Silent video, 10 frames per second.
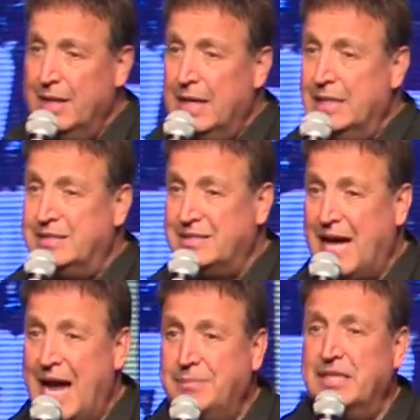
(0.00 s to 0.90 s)
It's
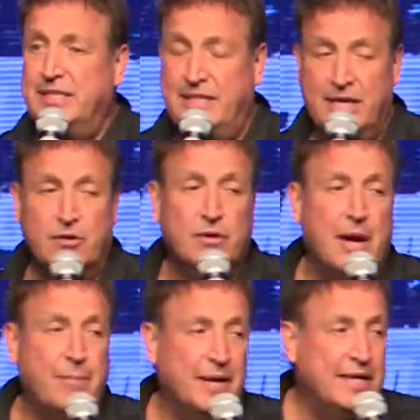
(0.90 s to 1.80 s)
time to gear
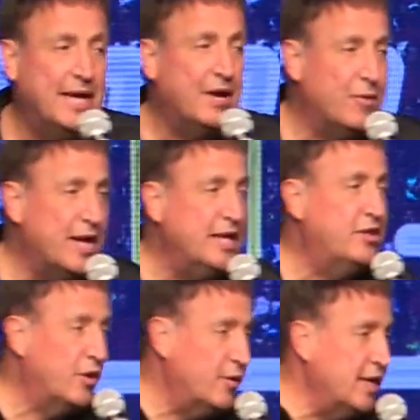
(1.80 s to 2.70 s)
up and get ready.
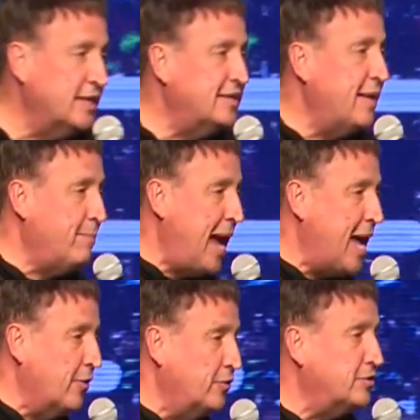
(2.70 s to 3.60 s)
There is a
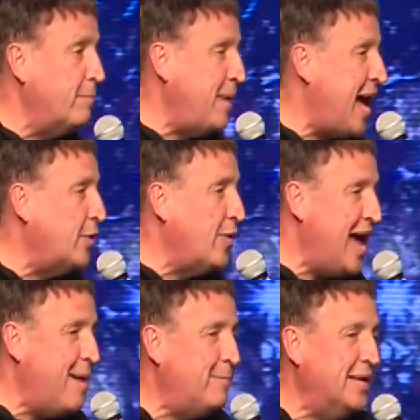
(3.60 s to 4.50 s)
battle. There's a battle
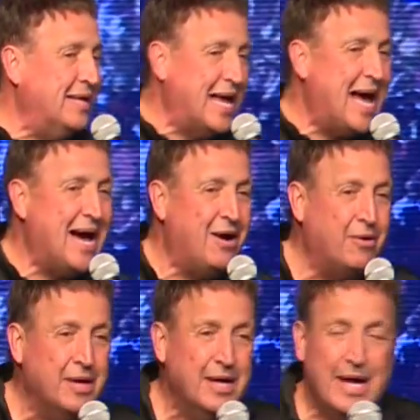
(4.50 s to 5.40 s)
happening
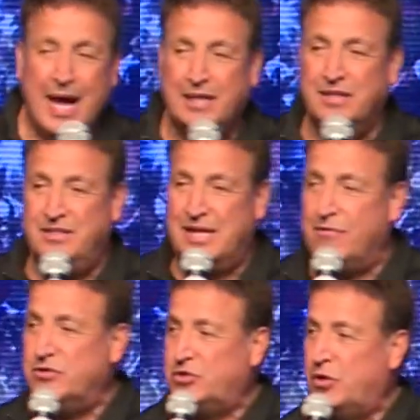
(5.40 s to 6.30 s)
now, and the
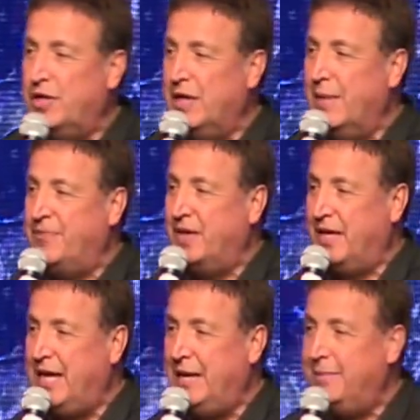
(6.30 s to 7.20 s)
devil's turning up the
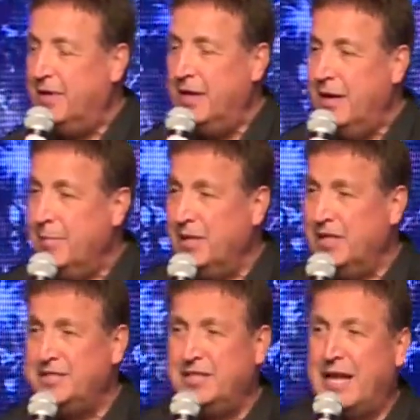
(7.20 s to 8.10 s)
heat. But
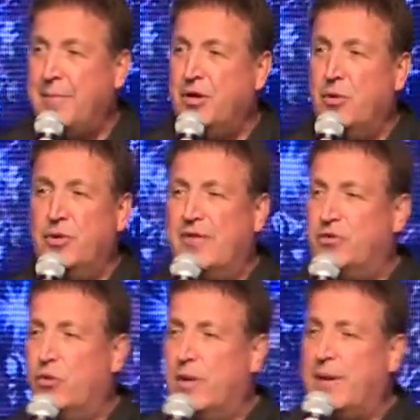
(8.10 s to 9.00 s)
listen, how many know we don't have
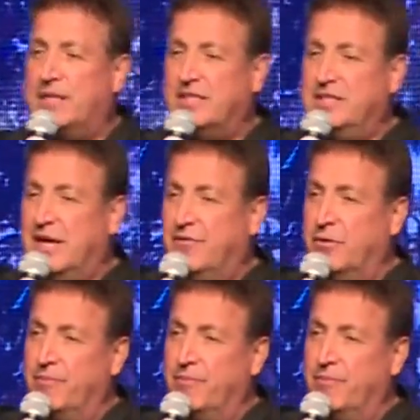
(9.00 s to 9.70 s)
to worry about the devil?